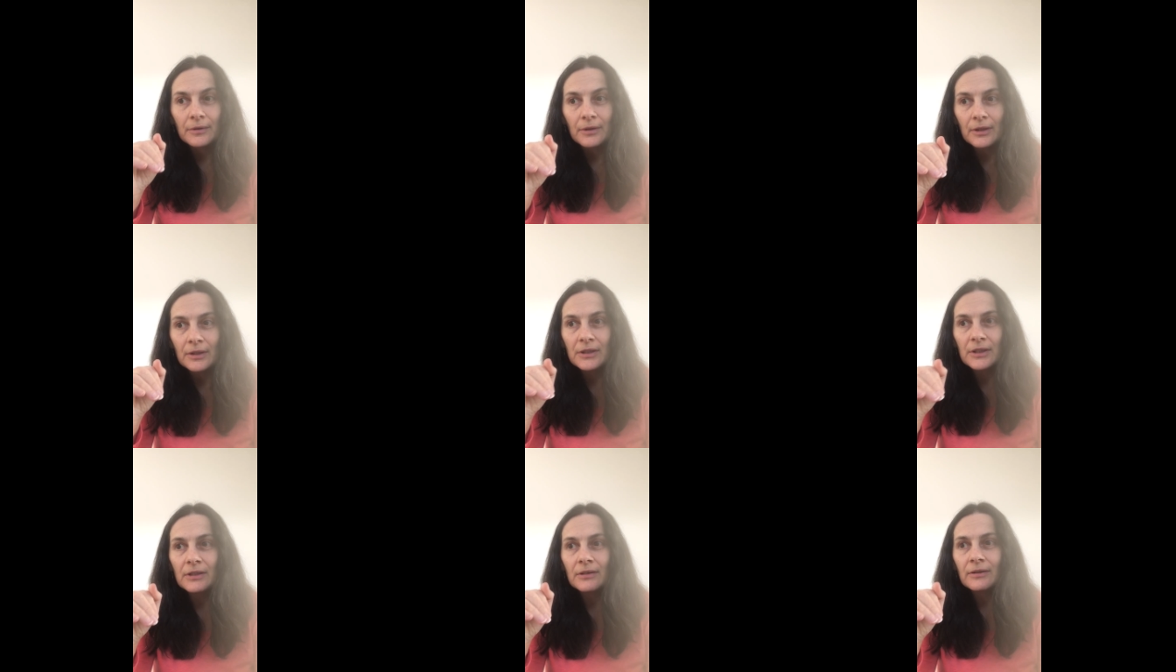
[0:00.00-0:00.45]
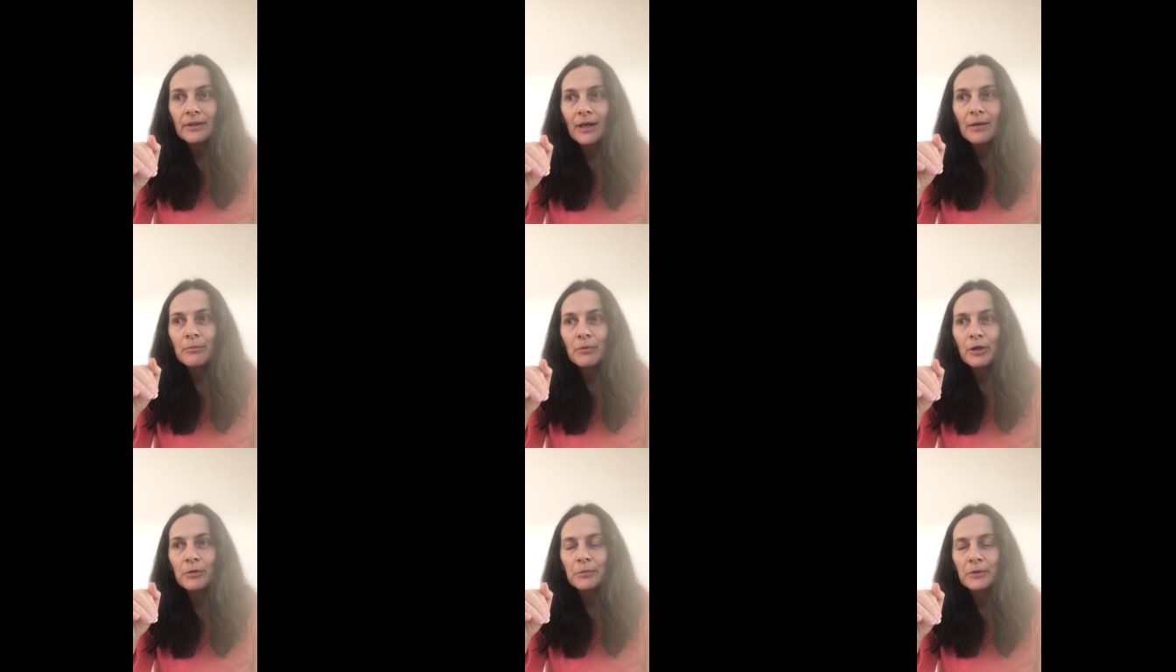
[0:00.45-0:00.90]
until
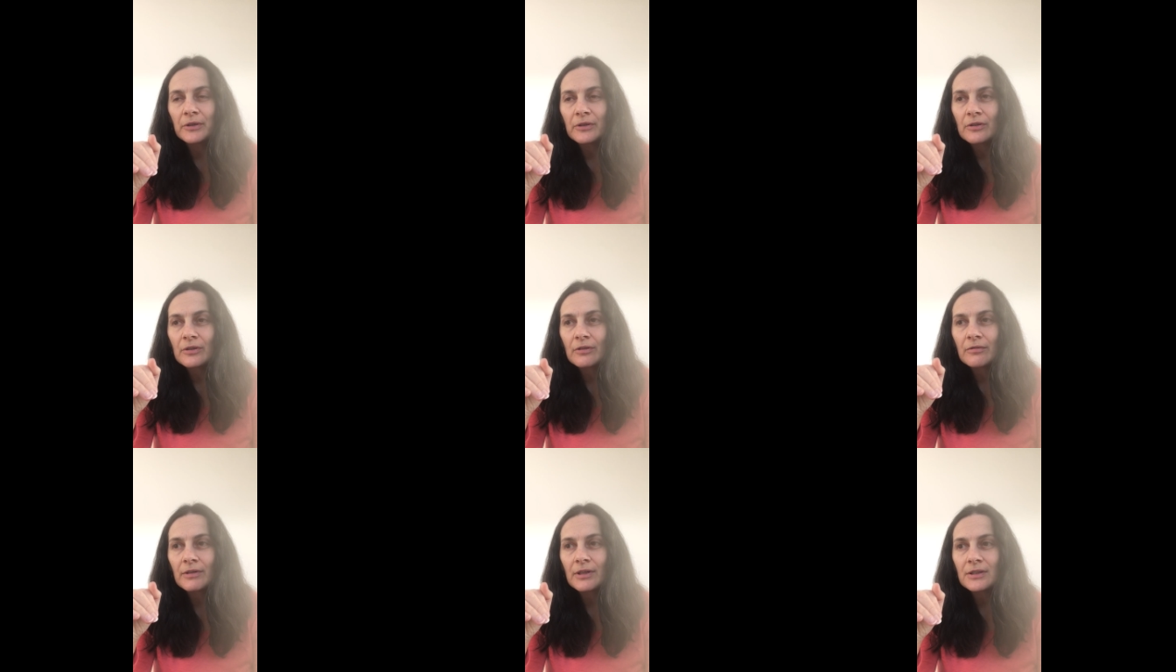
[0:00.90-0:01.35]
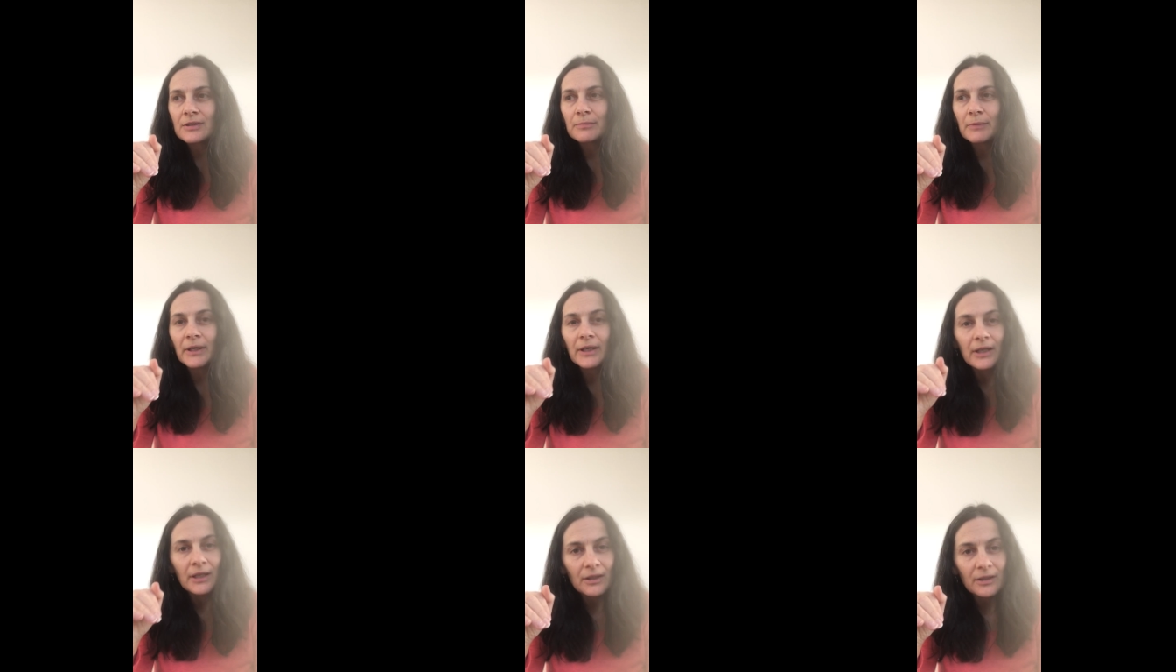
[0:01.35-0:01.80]
that moment of us
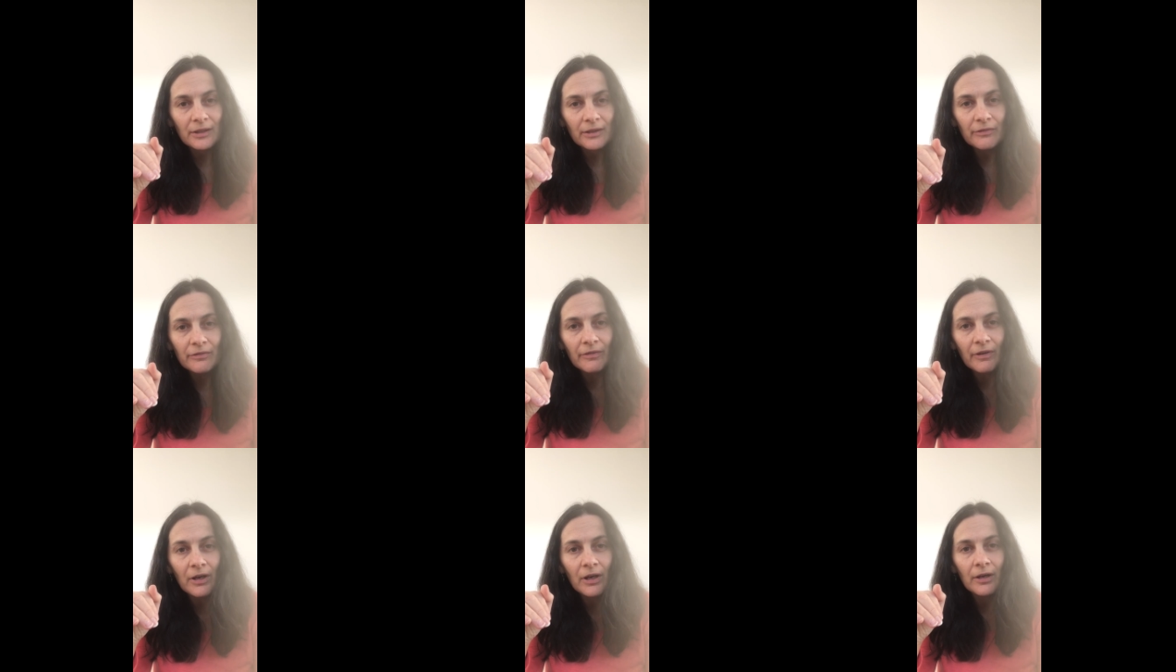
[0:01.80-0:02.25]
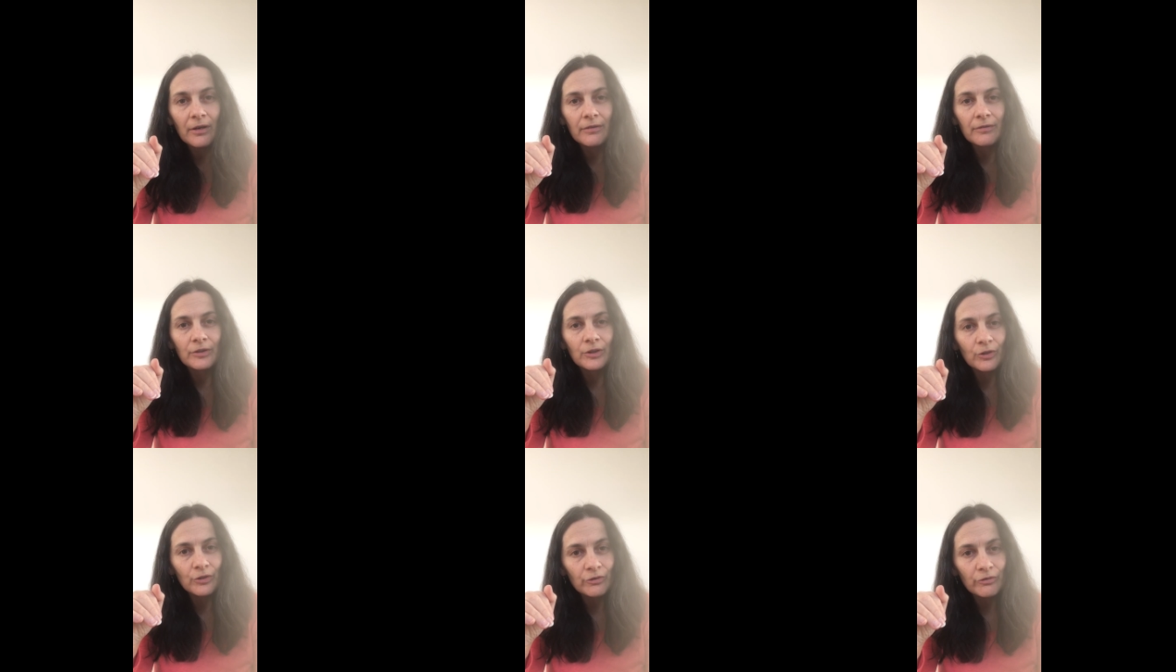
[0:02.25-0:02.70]
making this fire
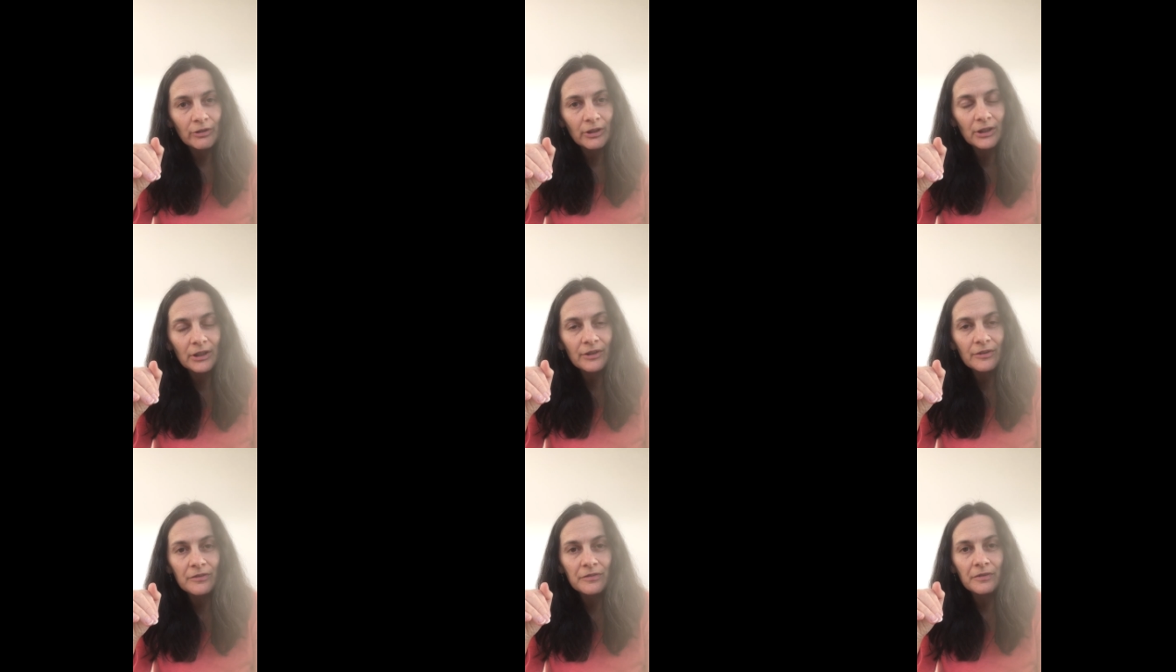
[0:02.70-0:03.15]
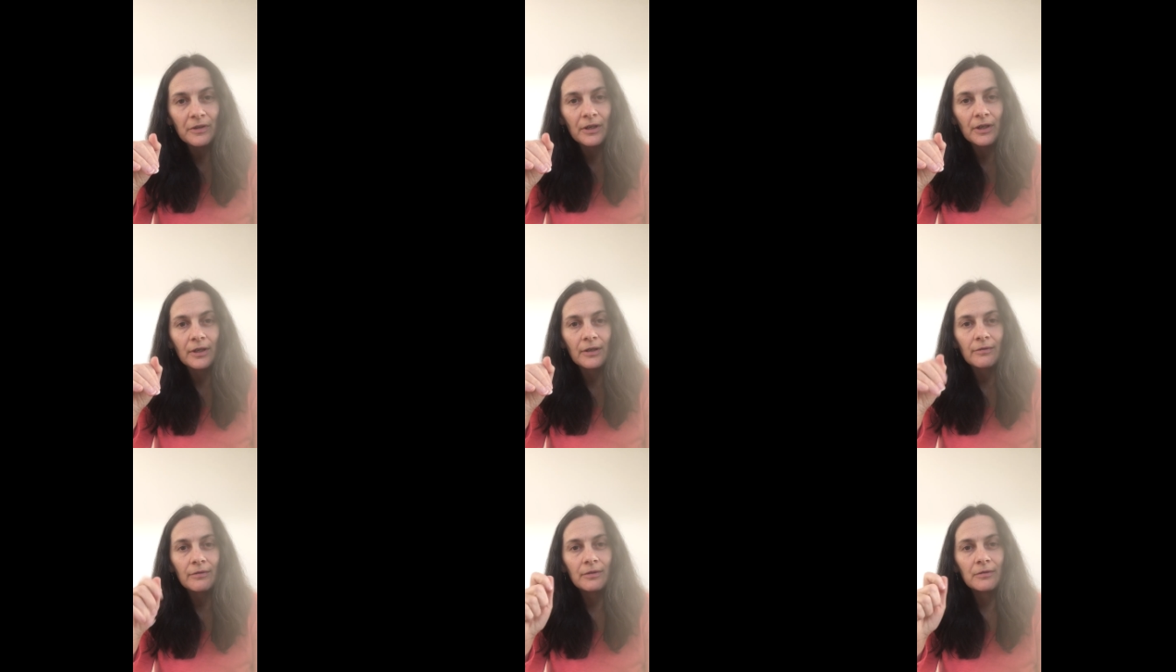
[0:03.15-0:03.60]
and honouring this
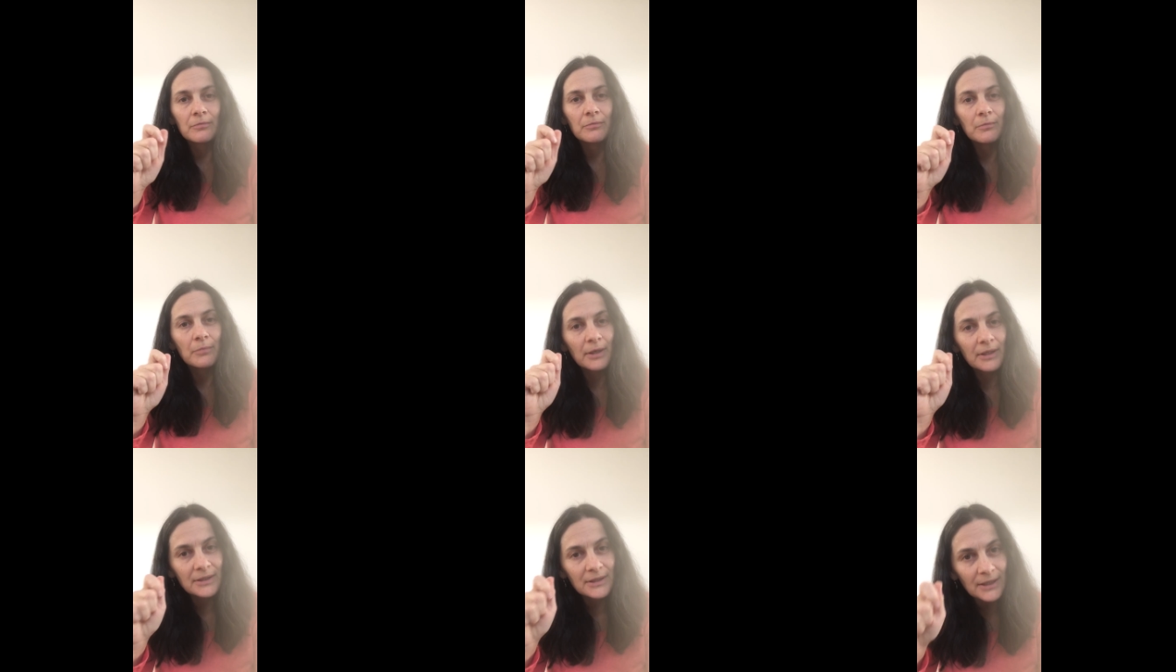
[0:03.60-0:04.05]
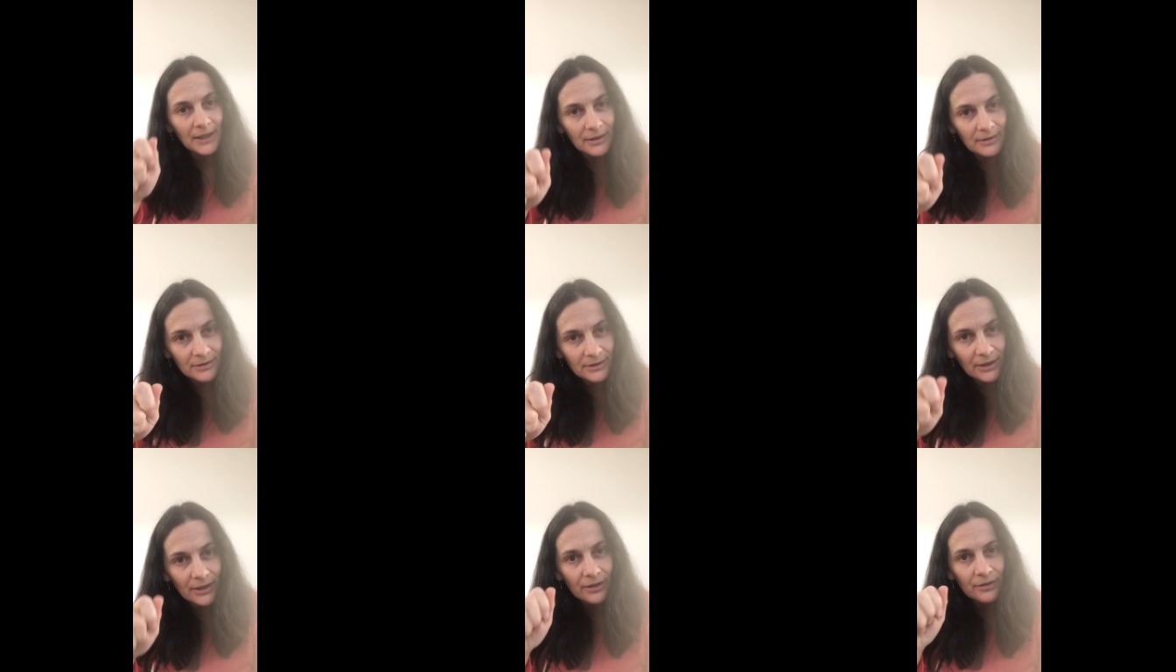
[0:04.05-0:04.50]
fire and placing our
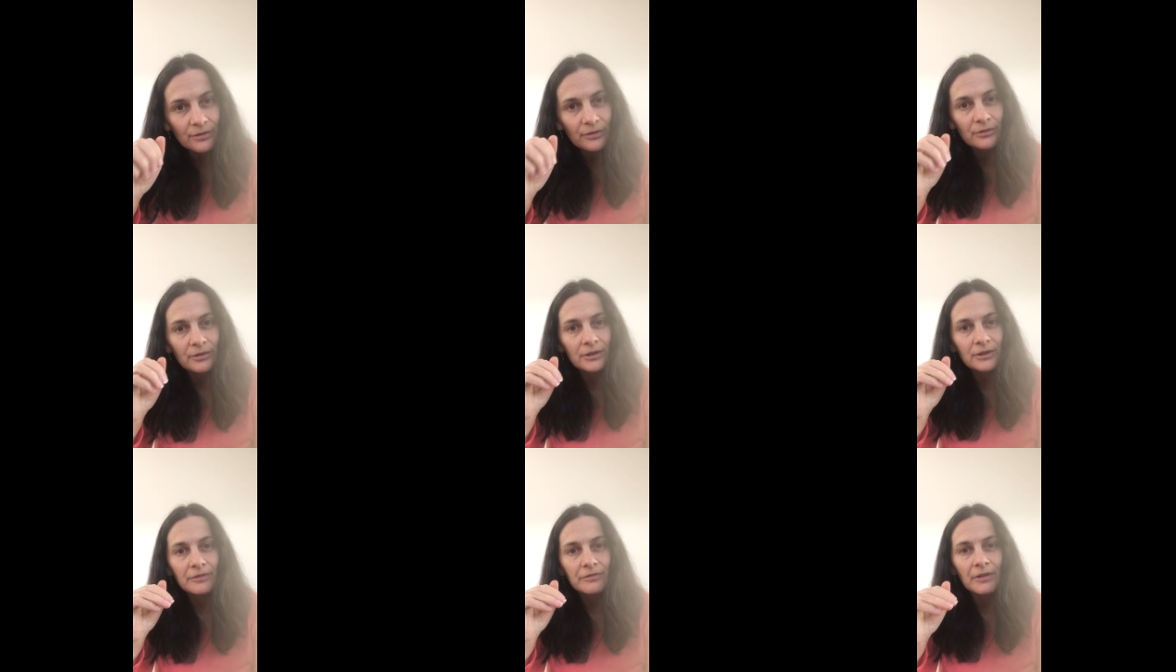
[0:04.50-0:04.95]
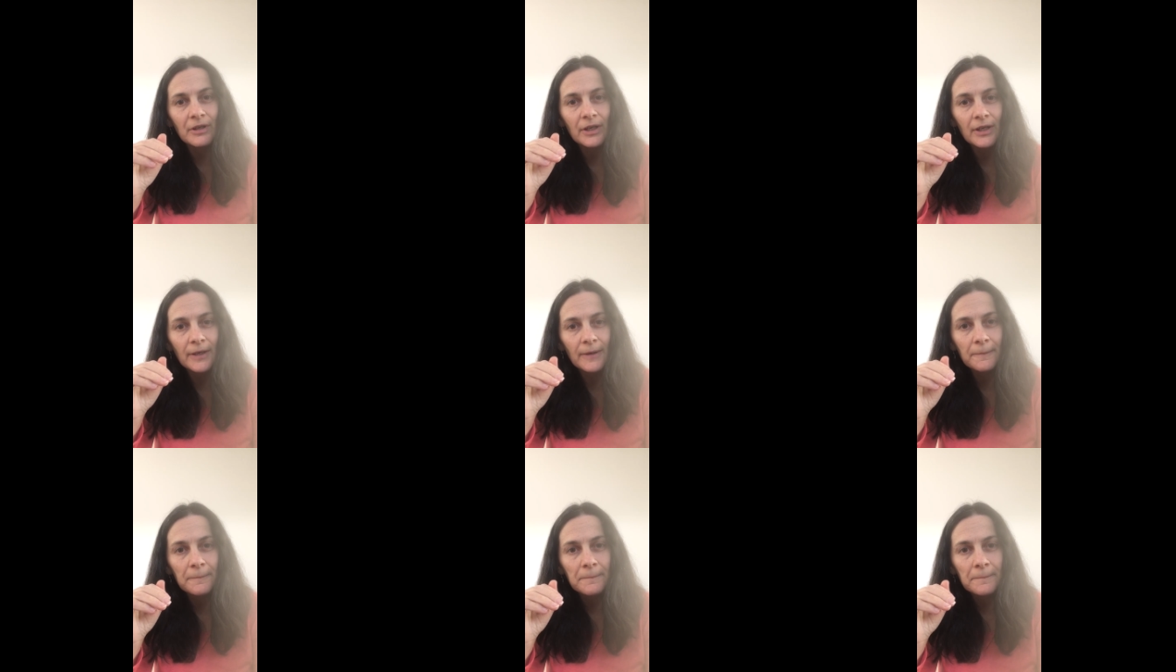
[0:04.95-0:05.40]
sticks on this
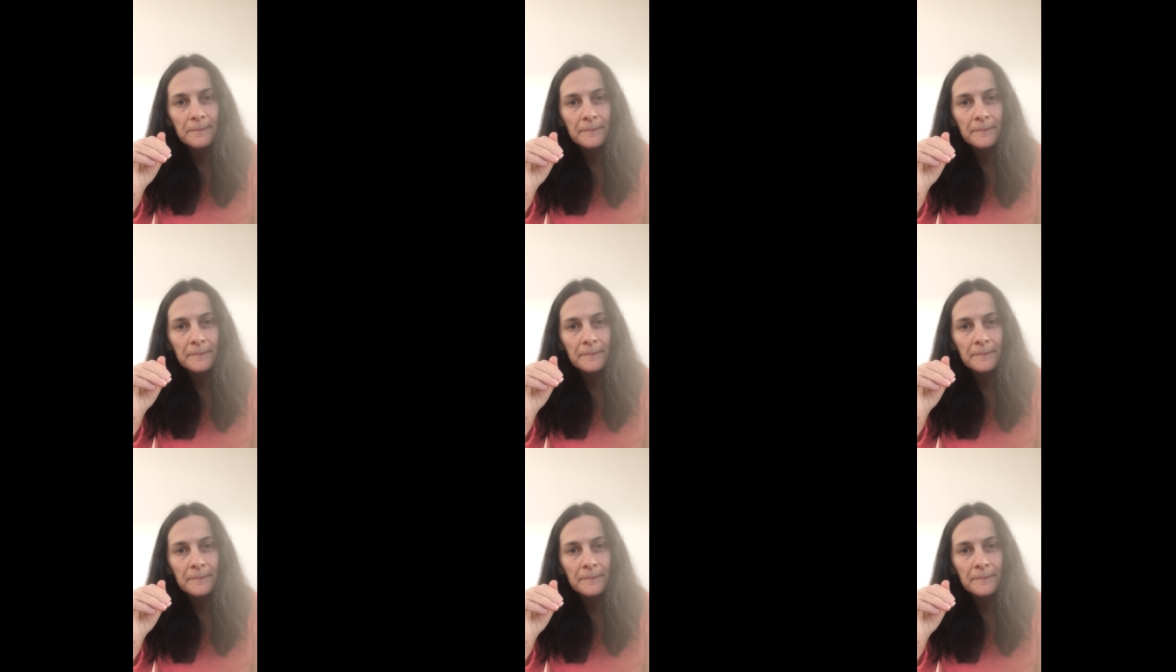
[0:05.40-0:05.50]
fire